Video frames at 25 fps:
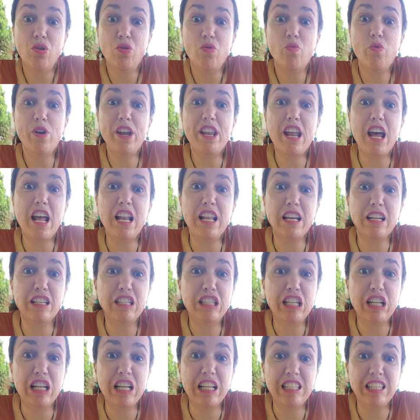with
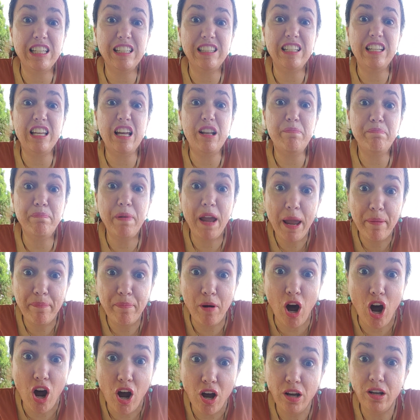electricity and
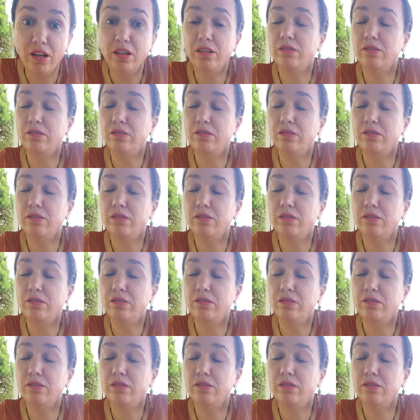people.